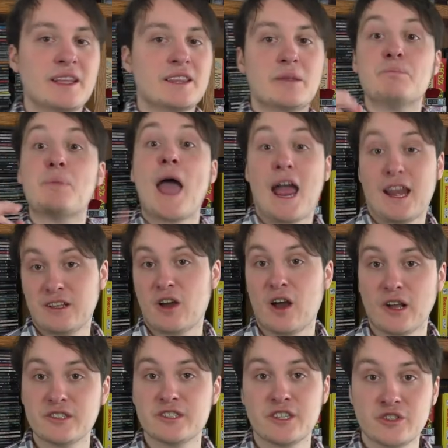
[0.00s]
the bad
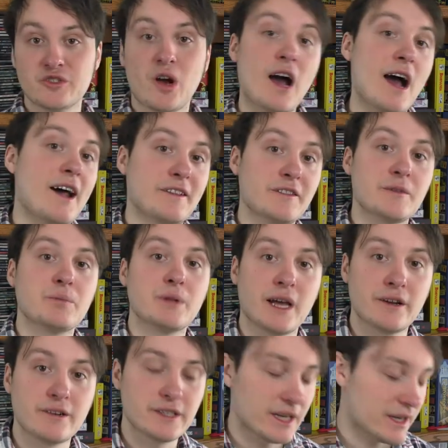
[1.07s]
cards to draw out of the
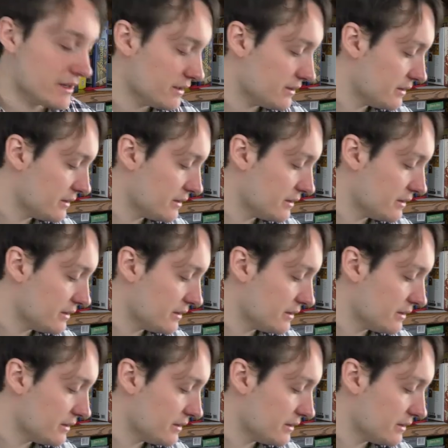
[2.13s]
player deck.